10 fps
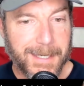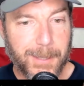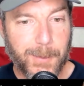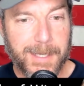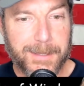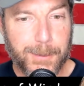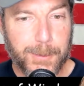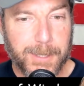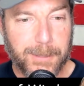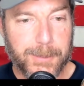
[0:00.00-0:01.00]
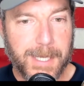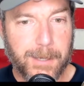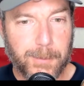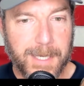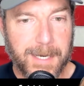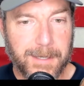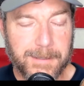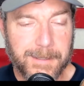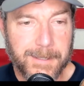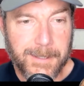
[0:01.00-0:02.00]
We get the newsletters out kind of,
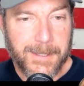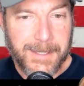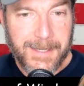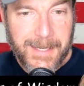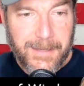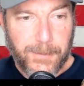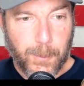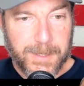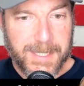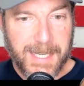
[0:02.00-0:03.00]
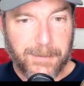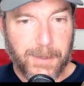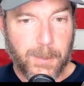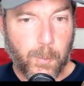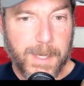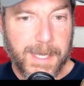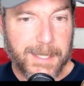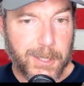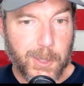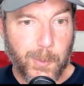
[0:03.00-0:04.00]
if you want to say every week,
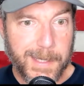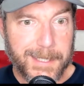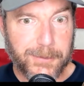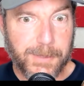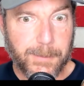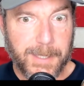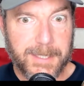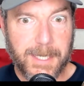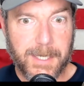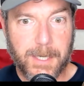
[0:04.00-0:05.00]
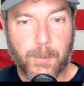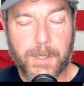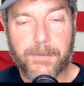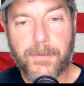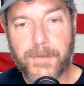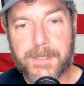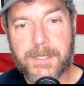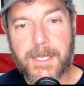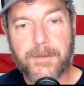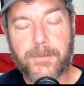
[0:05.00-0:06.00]
2 weeks, 3 weeks, hey, kind of whatever fits
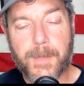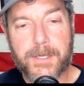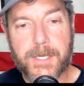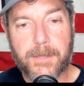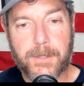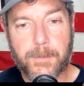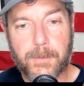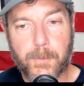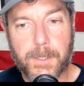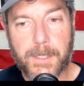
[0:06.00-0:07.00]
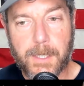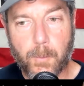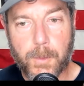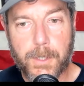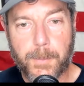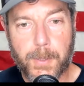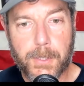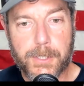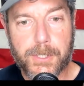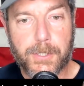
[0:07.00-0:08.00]
to get information out there. But really wanted to
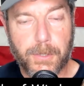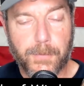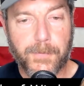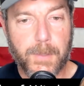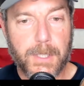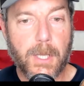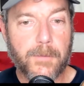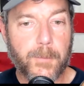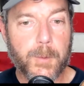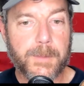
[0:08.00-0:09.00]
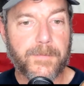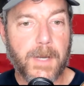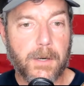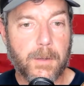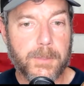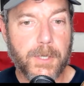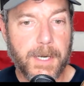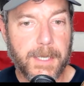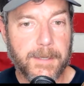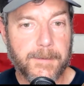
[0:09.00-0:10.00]
push the free law enforcement firearms
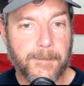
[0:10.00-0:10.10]
training,